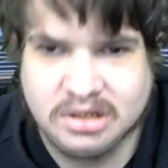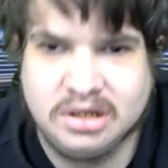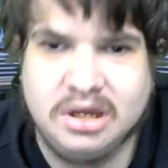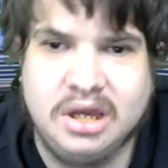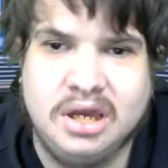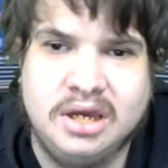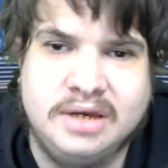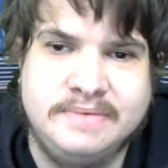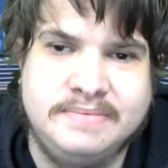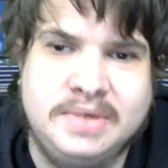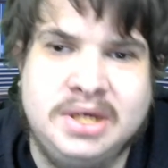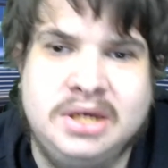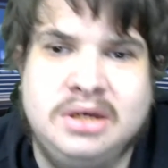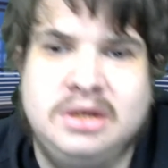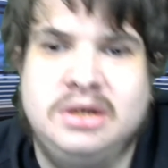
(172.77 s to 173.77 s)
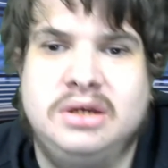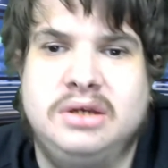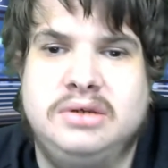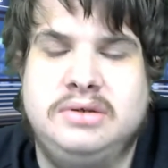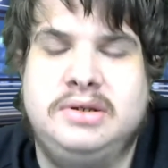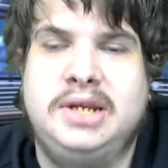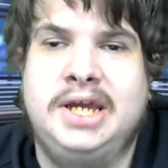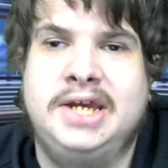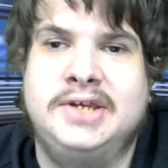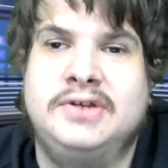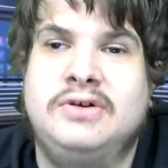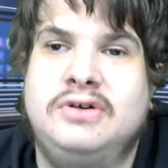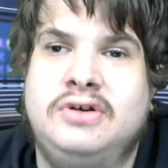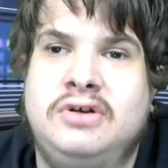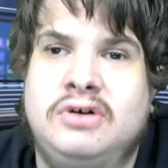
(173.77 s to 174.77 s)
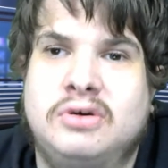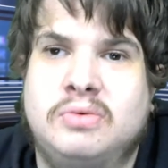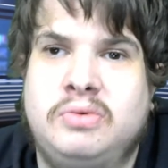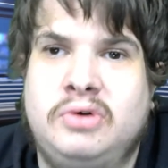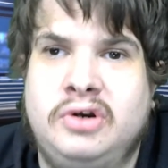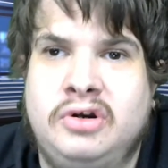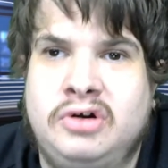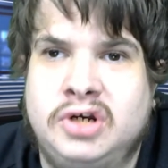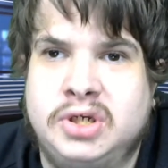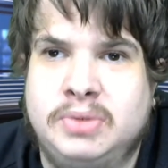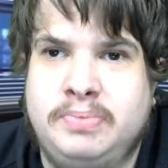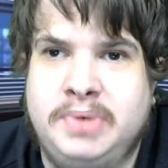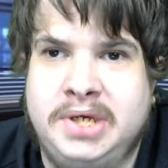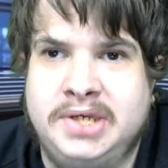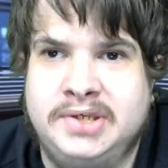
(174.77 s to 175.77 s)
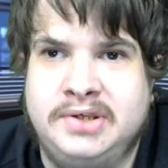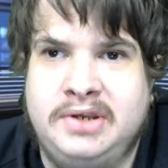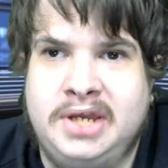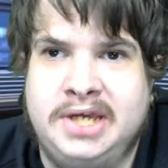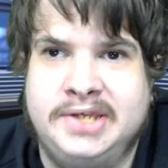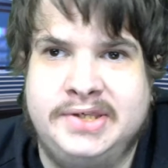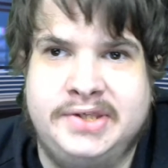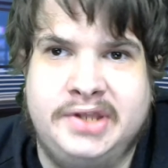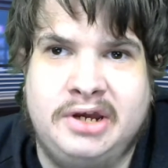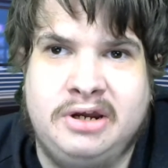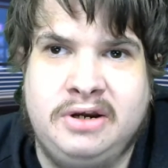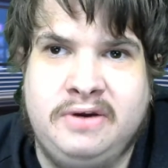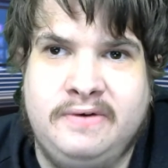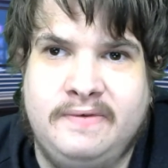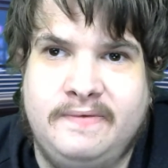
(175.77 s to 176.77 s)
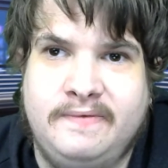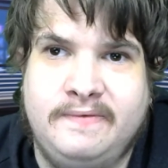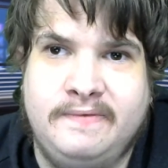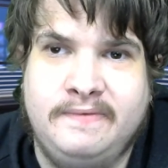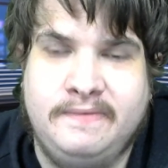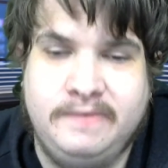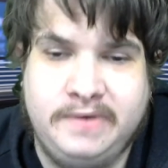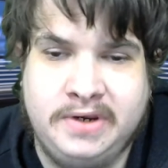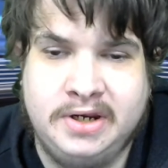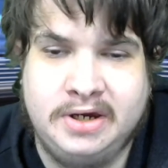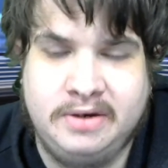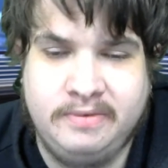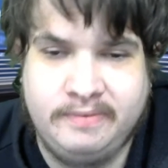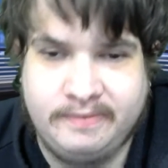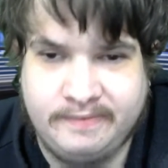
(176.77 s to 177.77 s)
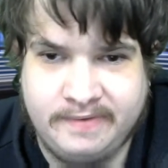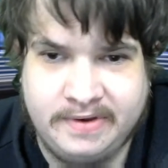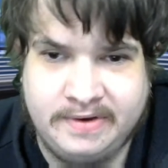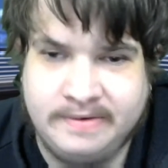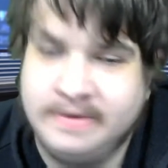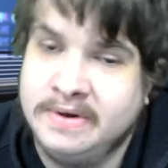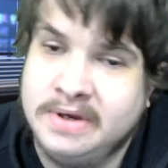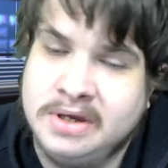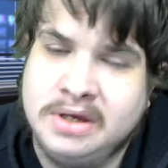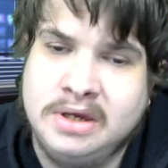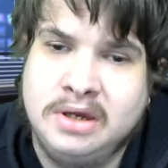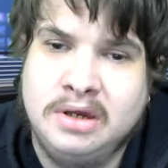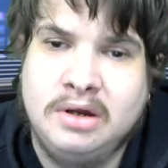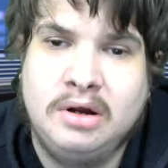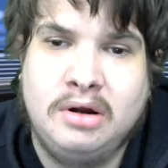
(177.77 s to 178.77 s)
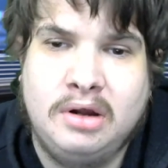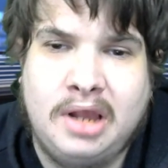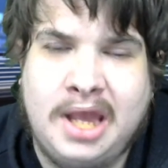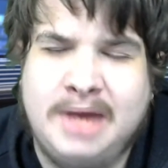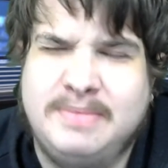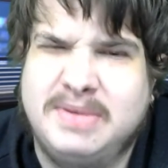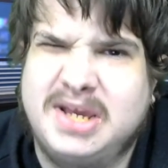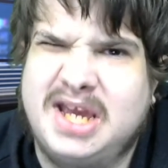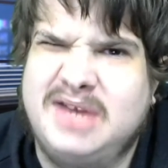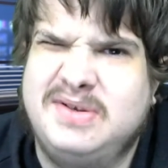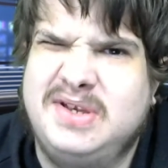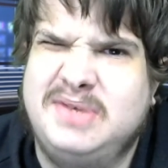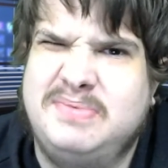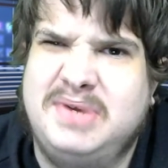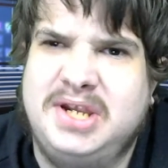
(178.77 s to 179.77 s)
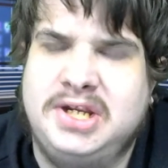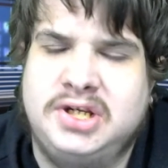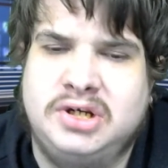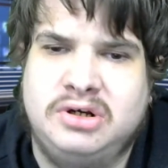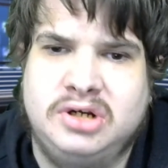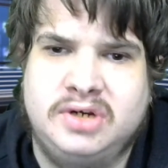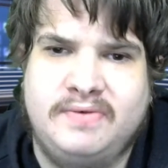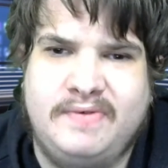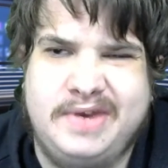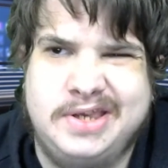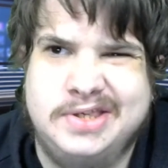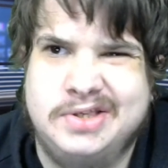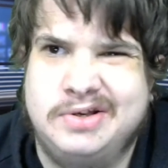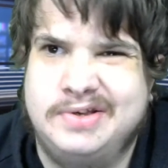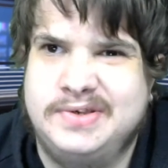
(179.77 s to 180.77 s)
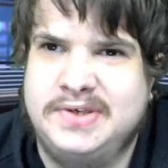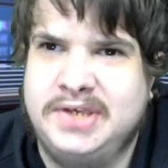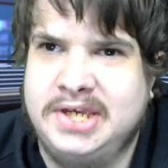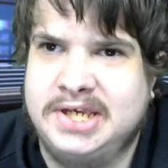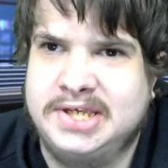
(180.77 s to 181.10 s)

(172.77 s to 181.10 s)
Um, let's not knock what Nigel Pearson has done. You know, for the how many games he's been in charge for, it's like six,